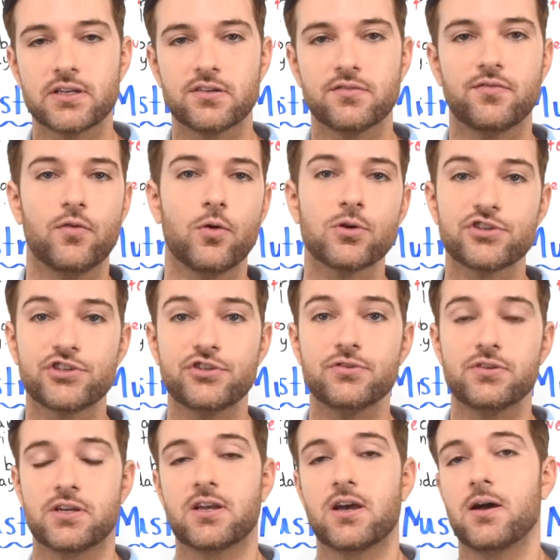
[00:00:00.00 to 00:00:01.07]
to force you
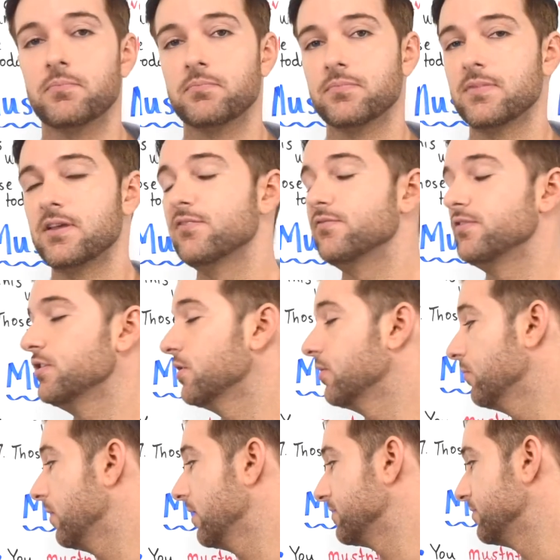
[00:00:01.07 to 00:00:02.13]
to come if you
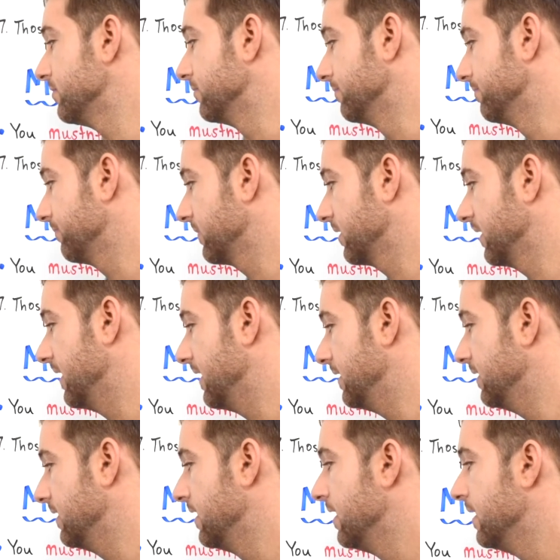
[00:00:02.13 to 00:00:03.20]
don't want to,
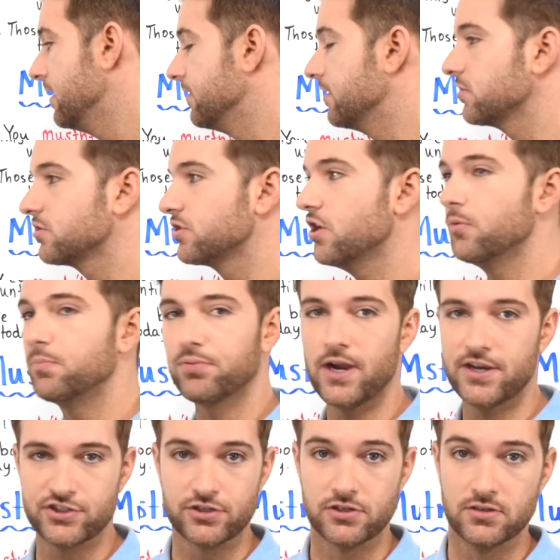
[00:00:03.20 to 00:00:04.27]
okay? There's no
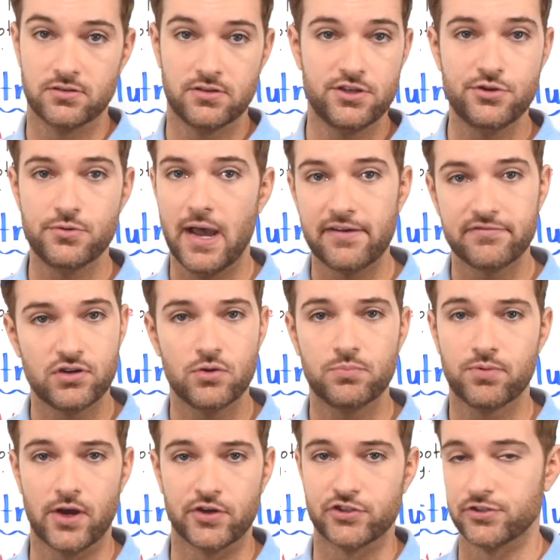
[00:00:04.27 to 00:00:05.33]
pressure. You have no
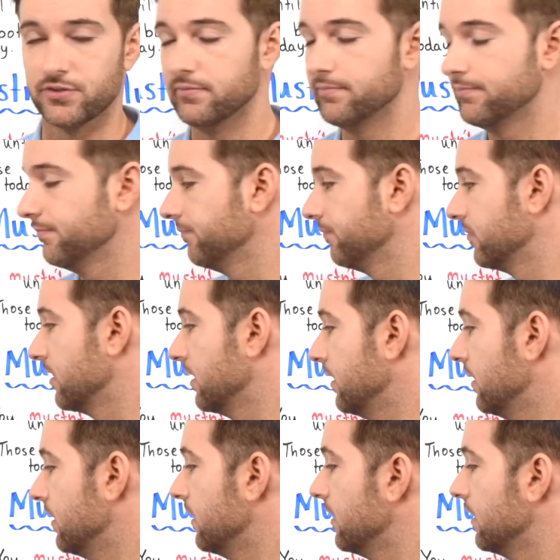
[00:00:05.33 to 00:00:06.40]
pressure.
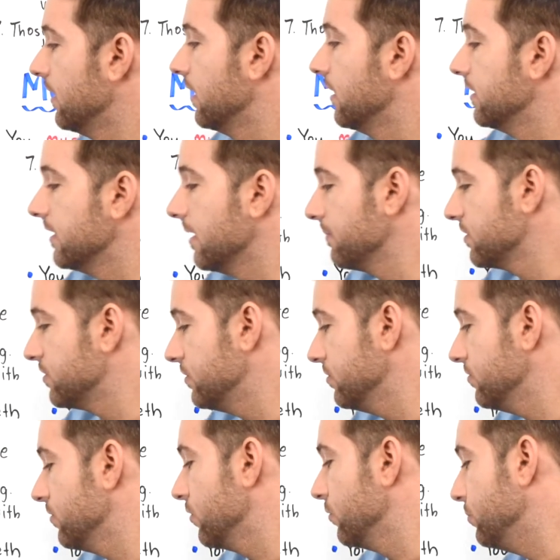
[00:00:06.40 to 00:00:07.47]
Number
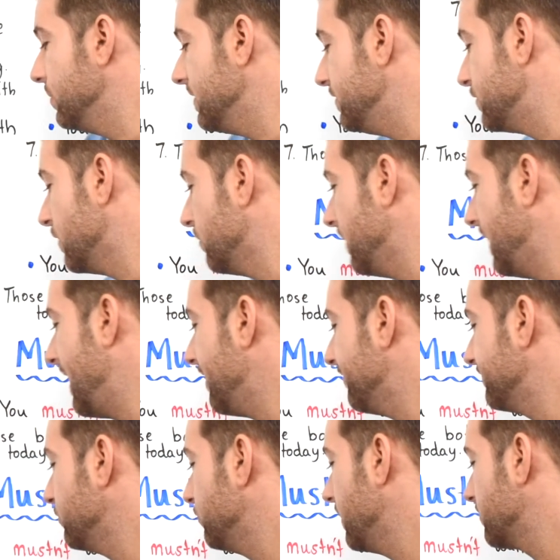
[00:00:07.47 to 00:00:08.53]
two, we don't
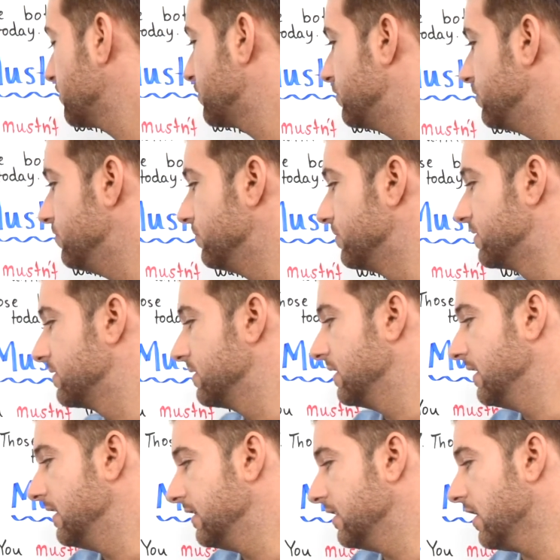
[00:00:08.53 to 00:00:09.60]
have to wear suits
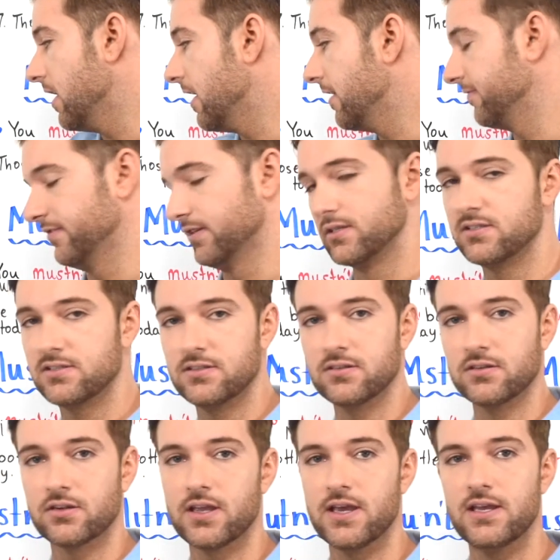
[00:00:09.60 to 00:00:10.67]
in the office,
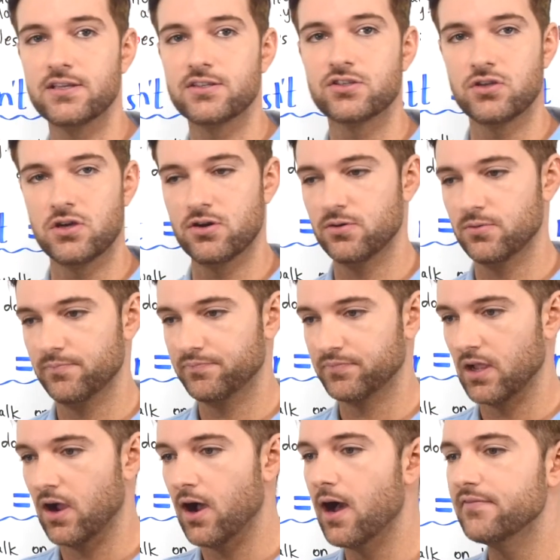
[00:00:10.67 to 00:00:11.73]
okay? So
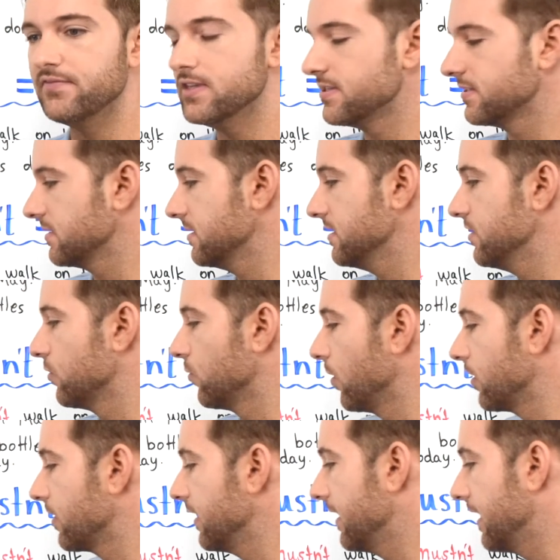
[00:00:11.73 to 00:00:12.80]
obviously you're
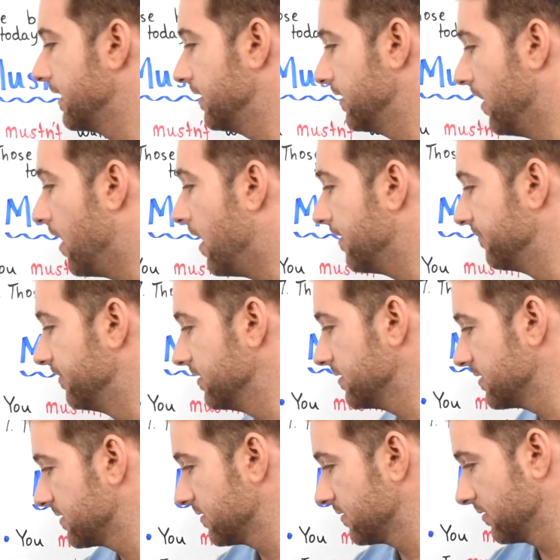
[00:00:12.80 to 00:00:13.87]
working in an
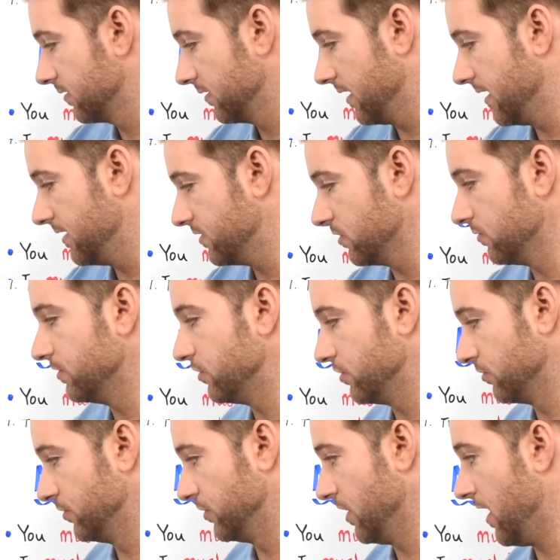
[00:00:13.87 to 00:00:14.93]
office, okay? So it's
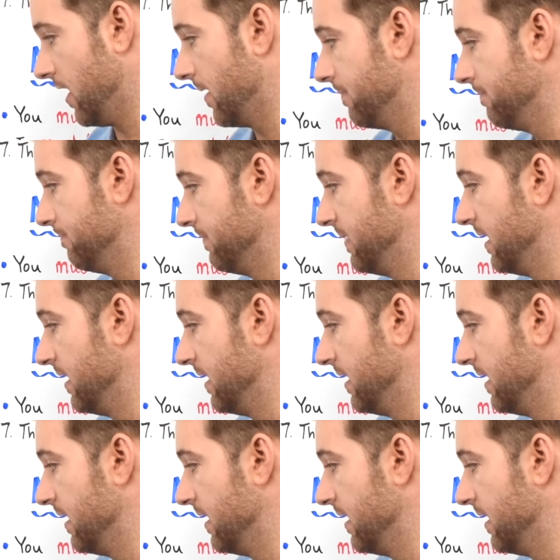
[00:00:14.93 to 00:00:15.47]
your job.